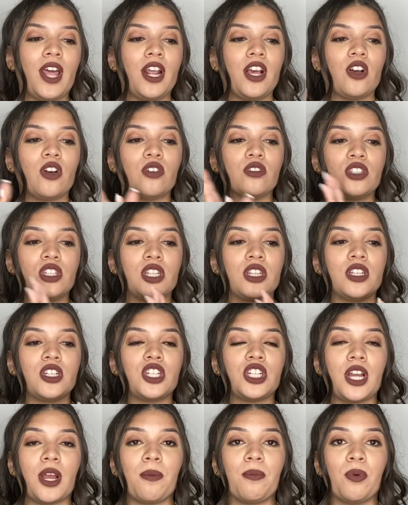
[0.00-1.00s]
and go to the
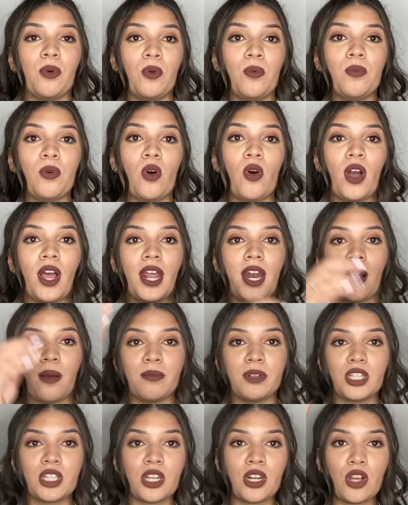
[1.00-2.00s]
shampoo bowl and I'm
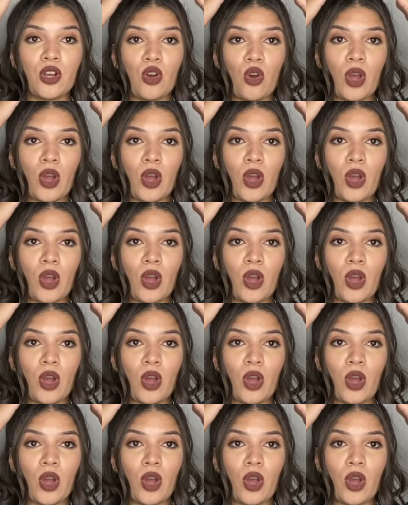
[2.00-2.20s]
just gonna go